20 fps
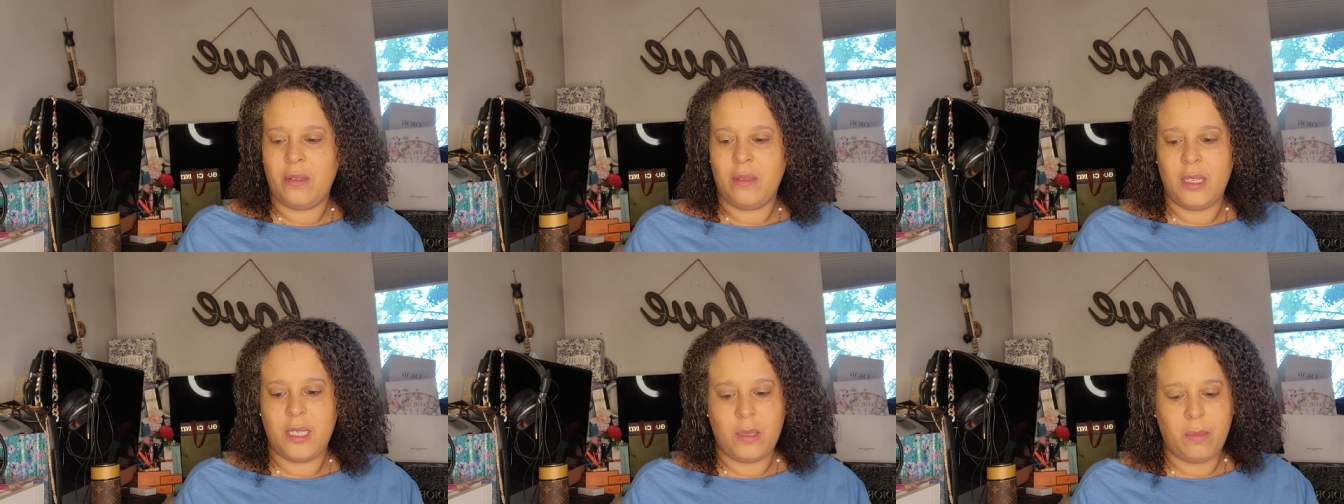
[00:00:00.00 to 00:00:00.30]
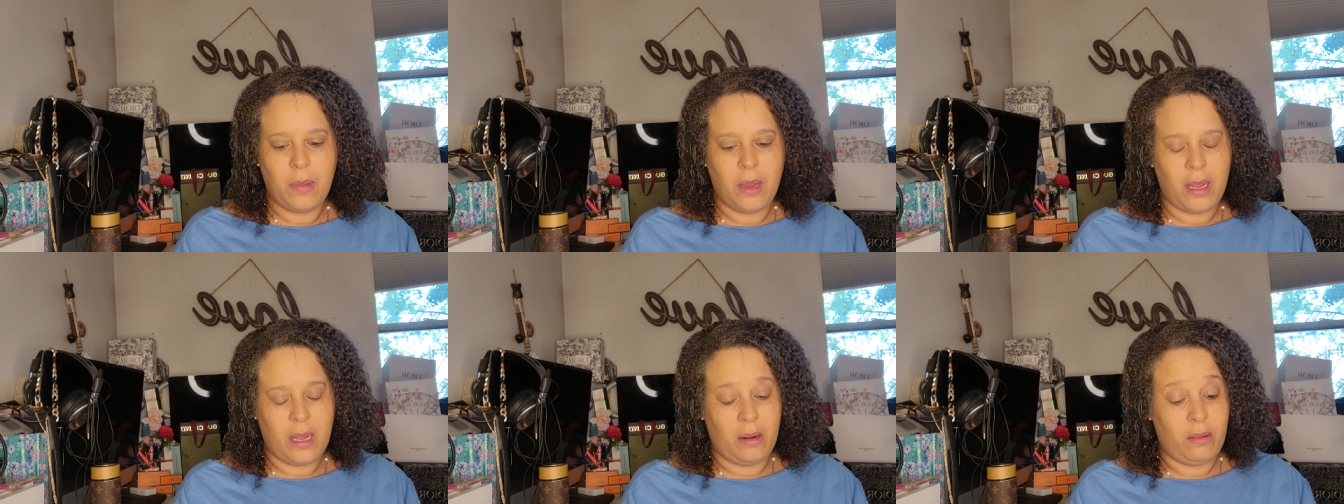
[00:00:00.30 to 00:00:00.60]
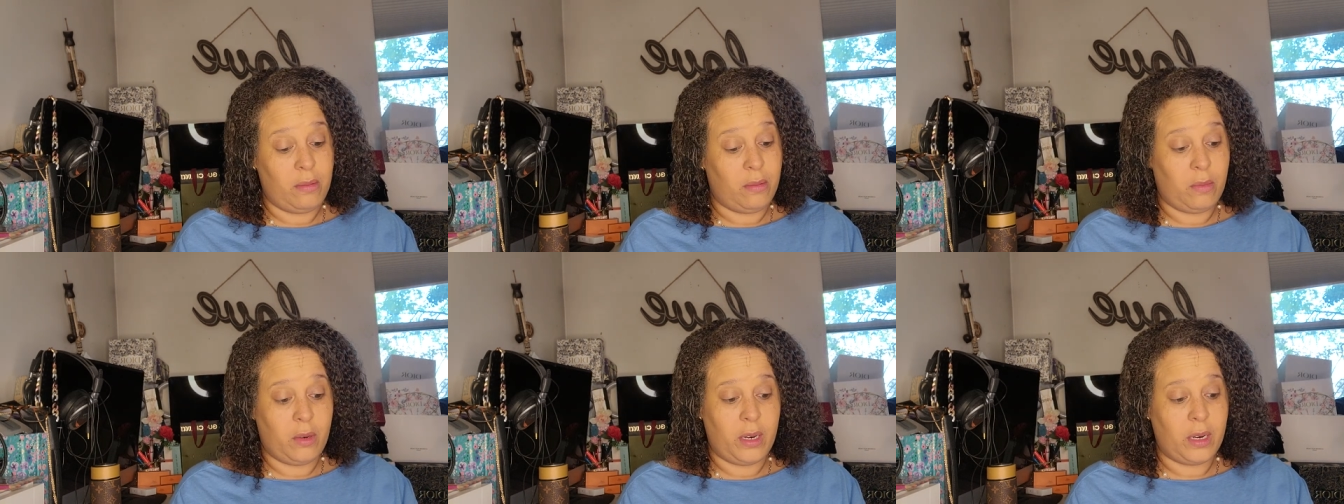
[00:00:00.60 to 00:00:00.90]
This might, I
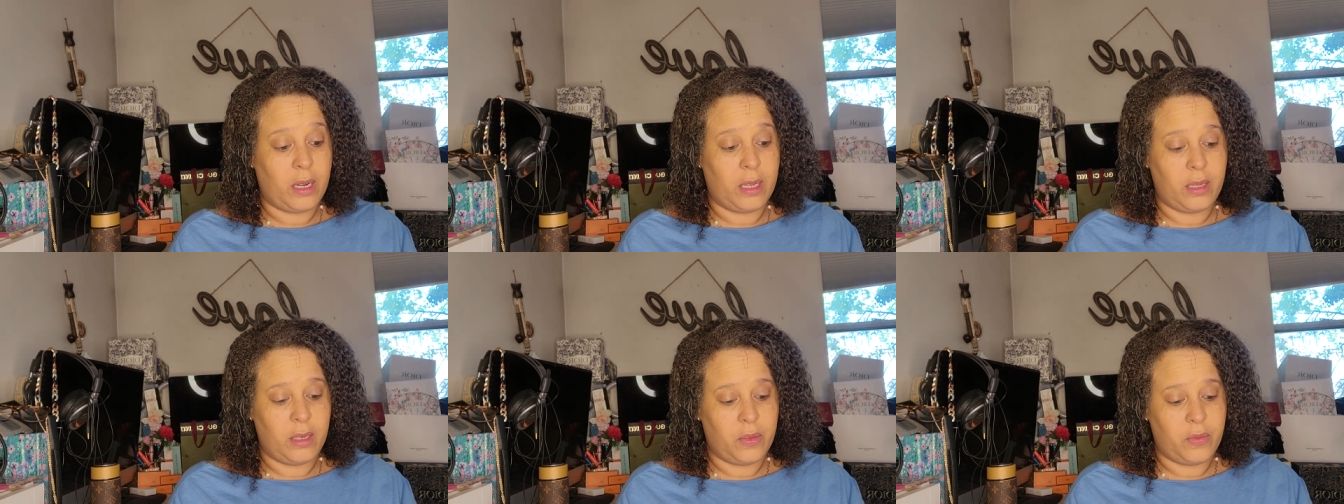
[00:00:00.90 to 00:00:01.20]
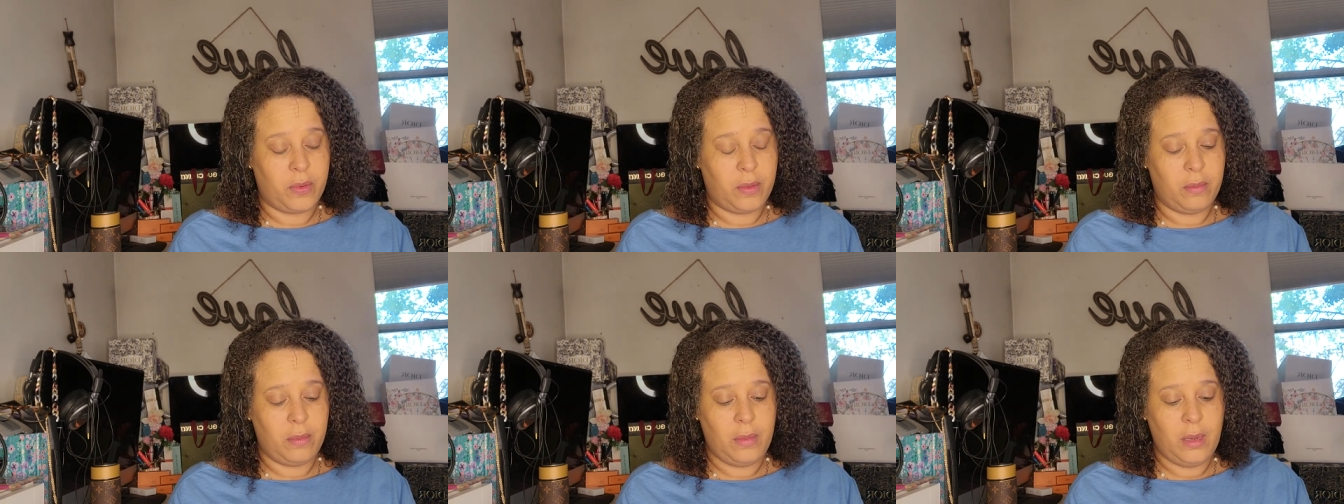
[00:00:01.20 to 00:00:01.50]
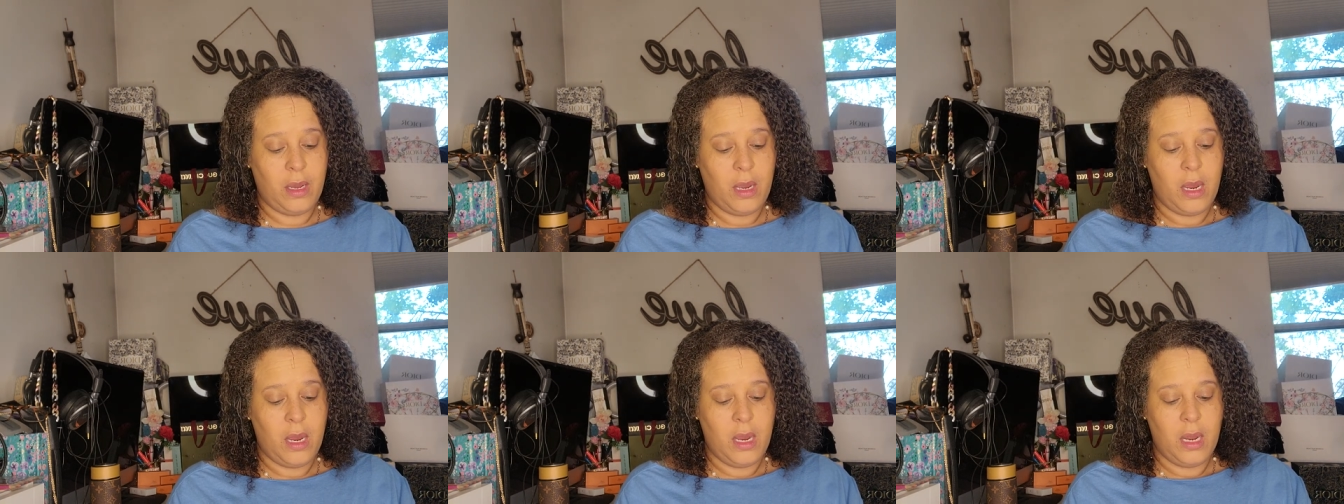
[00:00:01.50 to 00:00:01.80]
don't know where I got this from.
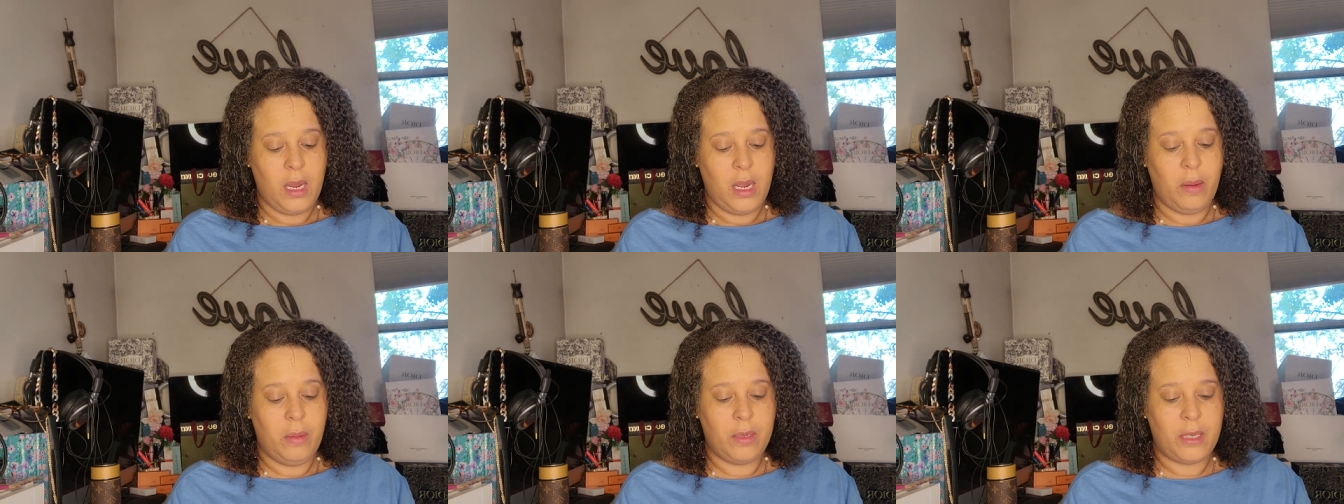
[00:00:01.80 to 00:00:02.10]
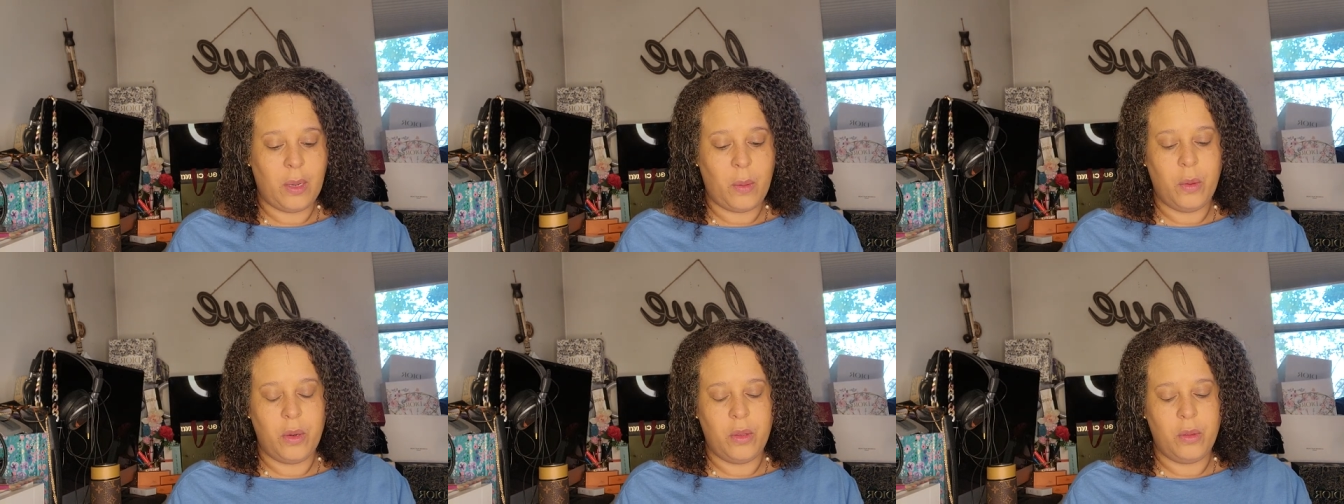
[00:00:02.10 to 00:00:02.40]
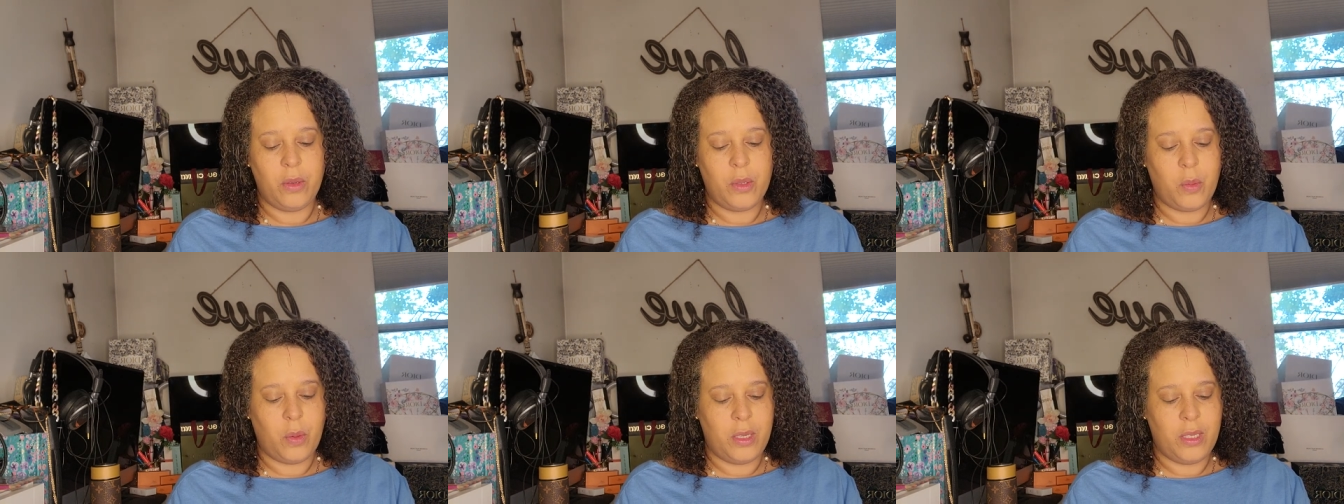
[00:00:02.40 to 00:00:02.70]
It was like one of
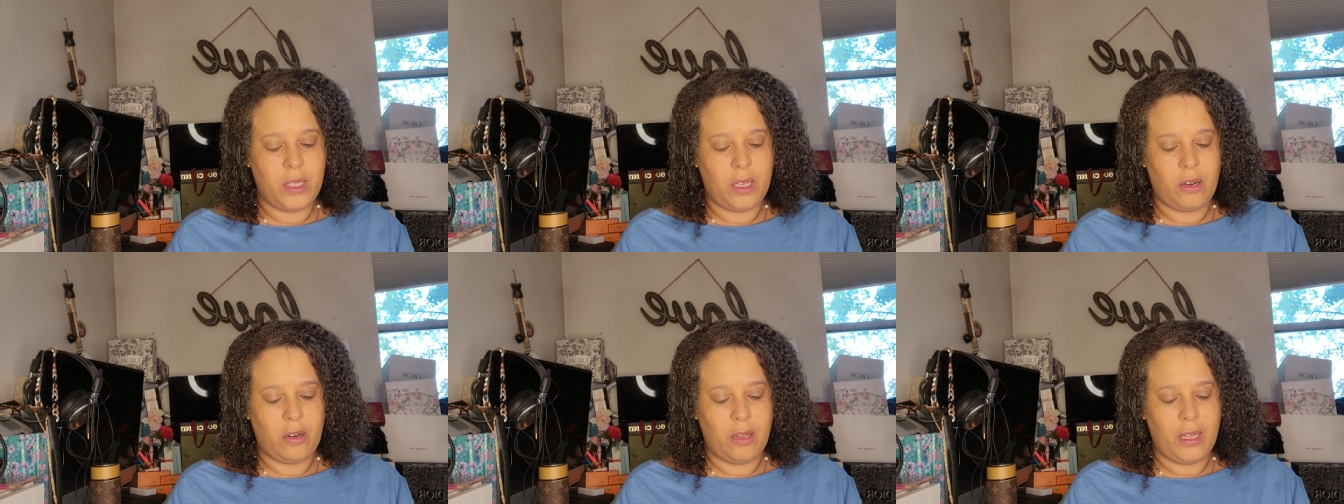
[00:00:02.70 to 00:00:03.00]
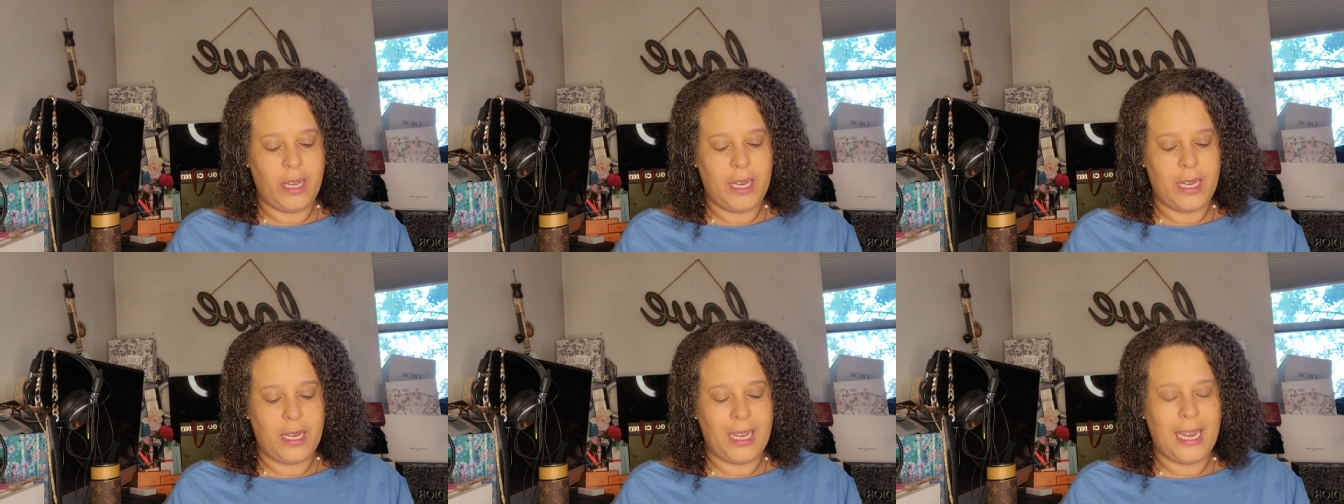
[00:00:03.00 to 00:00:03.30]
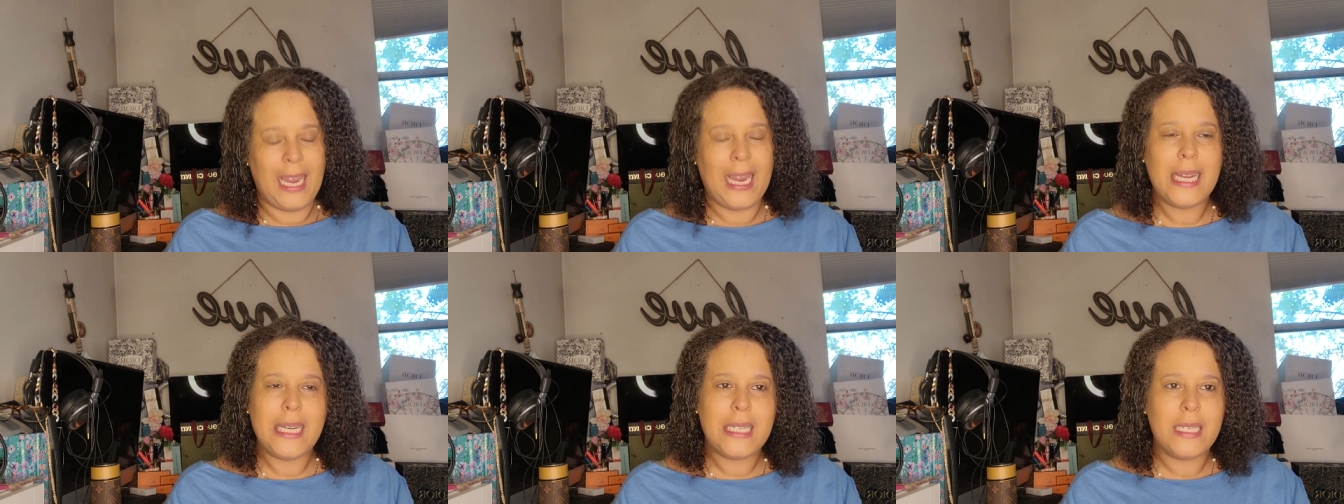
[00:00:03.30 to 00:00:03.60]
those ones that are like
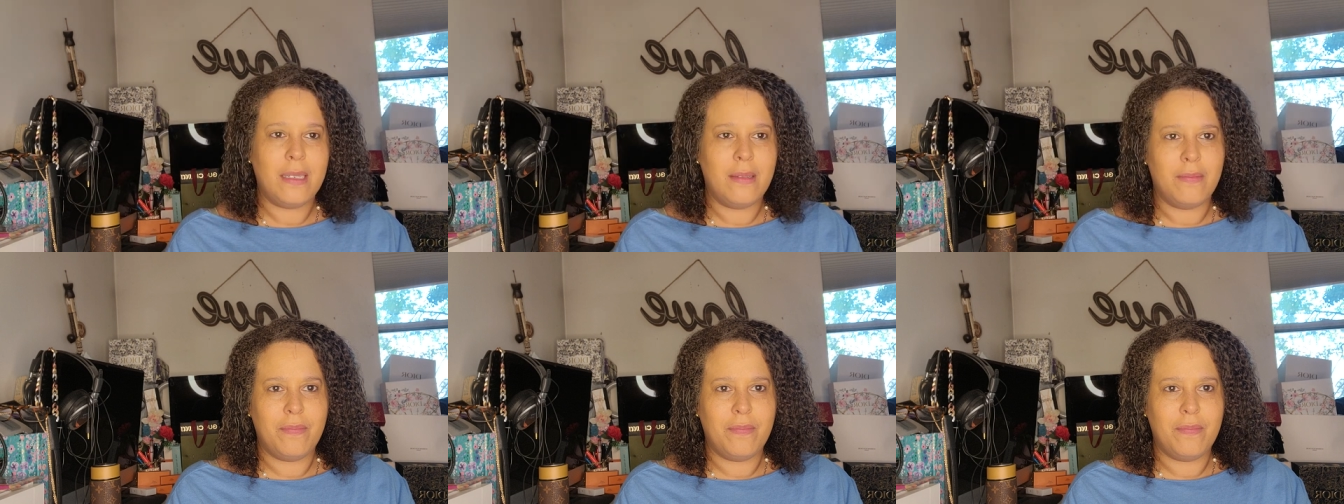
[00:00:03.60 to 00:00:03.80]
eight,